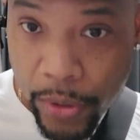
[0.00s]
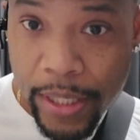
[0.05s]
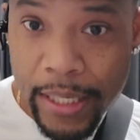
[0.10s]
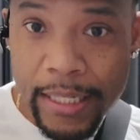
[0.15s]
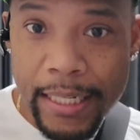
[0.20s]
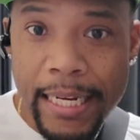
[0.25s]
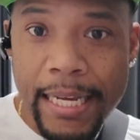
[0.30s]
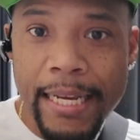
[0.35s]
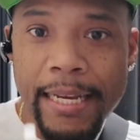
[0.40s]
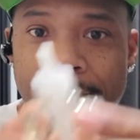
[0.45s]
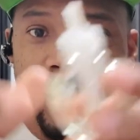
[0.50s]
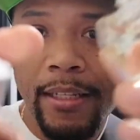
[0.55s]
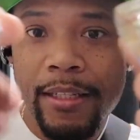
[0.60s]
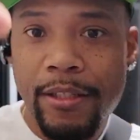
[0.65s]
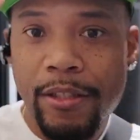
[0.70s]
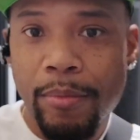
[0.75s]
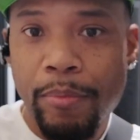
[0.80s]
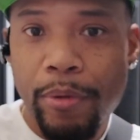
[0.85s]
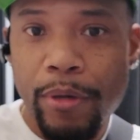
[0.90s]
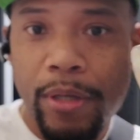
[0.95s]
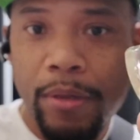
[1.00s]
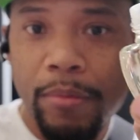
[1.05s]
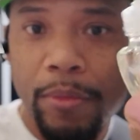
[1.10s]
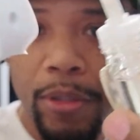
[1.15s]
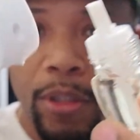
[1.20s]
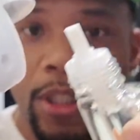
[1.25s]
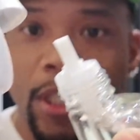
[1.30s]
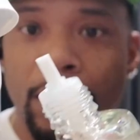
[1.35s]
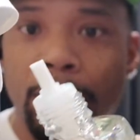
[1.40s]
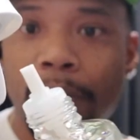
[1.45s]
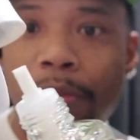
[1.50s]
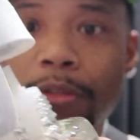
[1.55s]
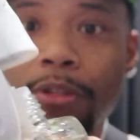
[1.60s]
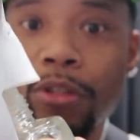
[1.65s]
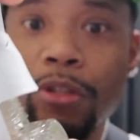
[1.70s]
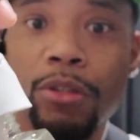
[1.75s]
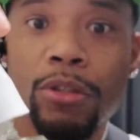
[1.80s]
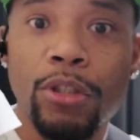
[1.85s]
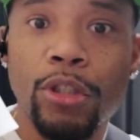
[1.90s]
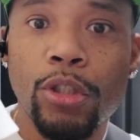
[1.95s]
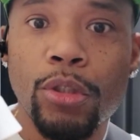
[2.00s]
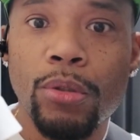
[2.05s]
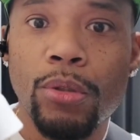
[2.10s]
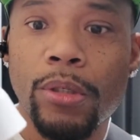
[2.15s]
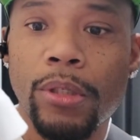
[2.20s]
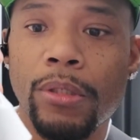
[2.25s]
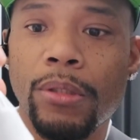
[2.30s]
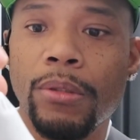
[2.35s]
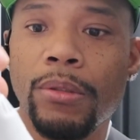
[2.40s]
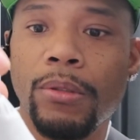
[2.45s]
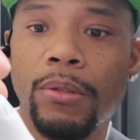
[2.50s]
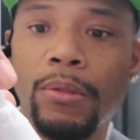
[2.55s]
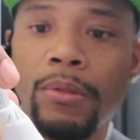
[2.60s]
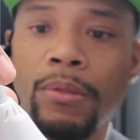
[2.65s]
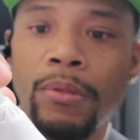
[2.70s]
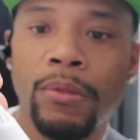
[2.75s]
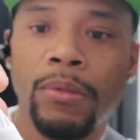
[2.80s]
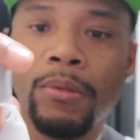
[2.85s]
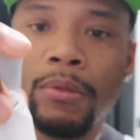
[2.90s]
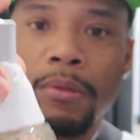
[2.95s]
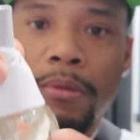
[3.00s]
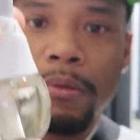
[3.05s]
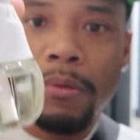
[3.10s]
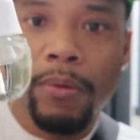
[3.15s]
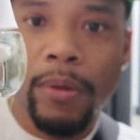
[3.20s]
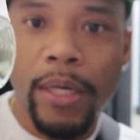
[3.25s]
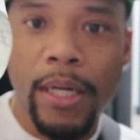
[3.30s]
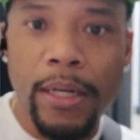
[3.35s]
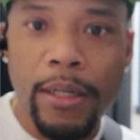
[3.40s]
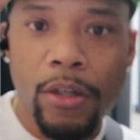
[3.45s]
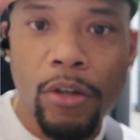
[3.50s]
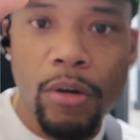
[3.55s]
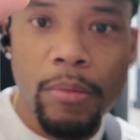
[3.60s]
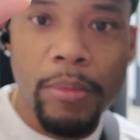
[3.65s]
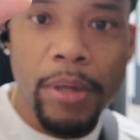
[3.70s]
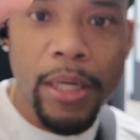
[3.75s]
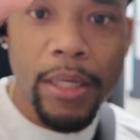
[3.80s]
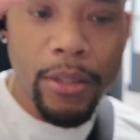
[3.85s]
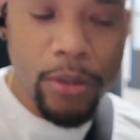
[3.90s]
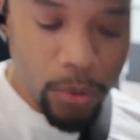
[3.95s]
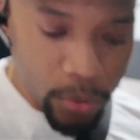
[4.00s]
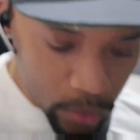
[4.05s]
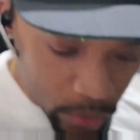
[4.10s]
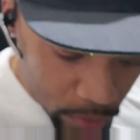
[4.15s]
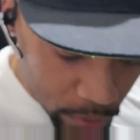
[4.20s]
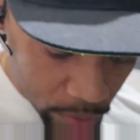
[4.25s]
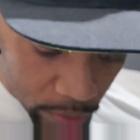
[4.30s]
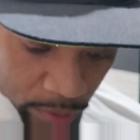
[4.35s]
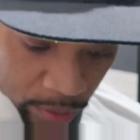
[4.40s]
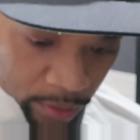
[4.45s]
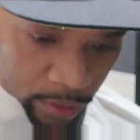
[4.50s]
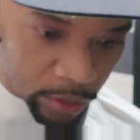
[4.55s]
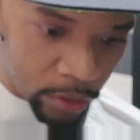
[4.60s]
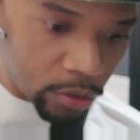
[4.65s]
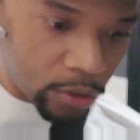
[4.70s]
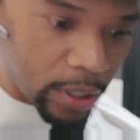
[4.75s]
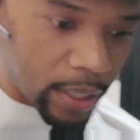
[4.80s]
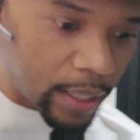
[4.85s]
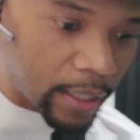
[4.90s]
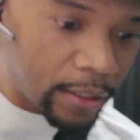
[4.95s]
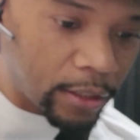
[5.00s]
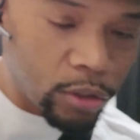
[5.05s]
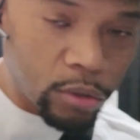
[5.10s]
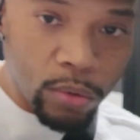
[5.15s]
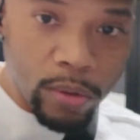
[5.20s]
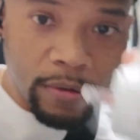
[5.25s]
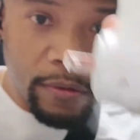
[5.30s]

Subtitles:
in a day. So pretty much I'm just gonna show you what I normally do. So I got two